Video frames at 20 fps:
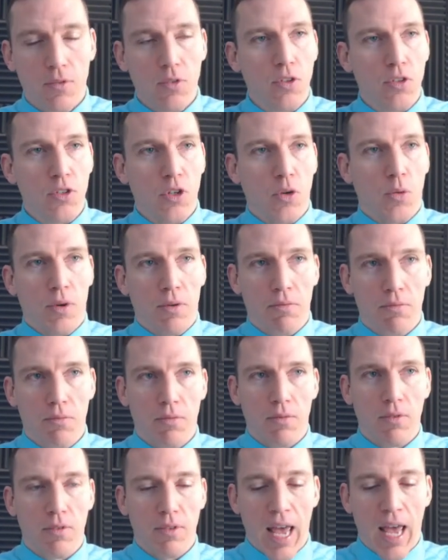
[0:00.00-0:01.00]
So we're
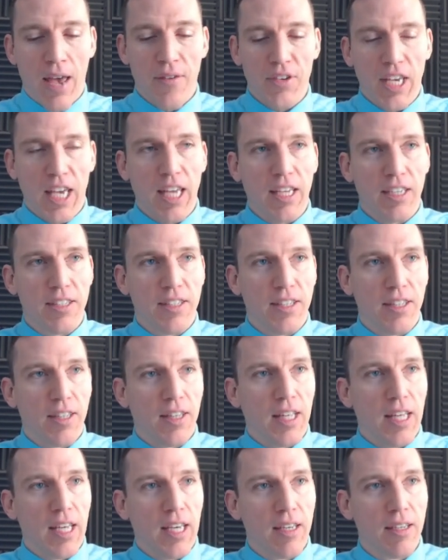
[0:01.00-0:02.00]
navigating to
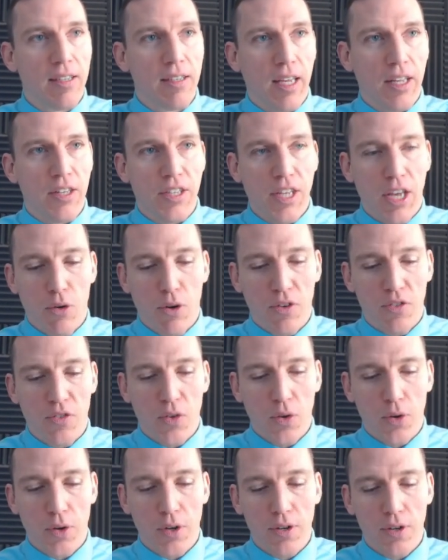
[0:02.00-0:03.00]
the etc
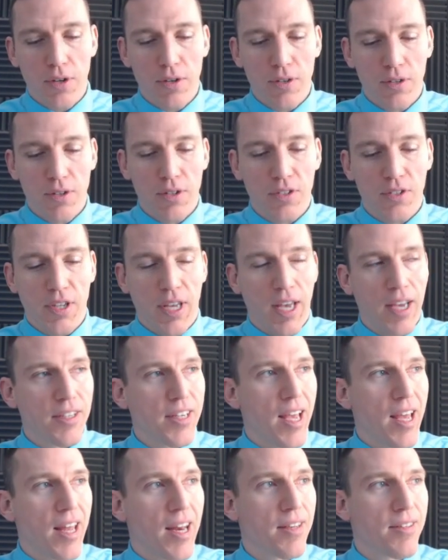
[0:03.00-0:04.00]
folder slash
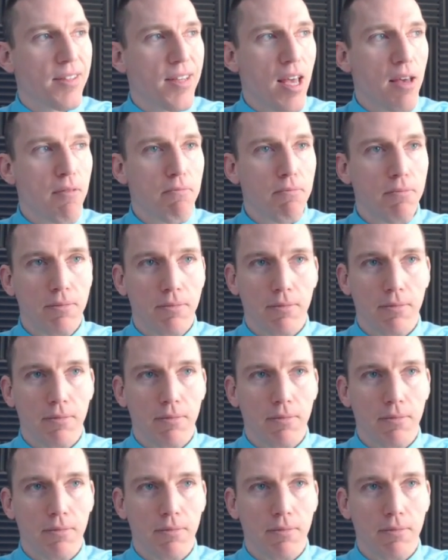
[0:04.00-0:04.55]
nsm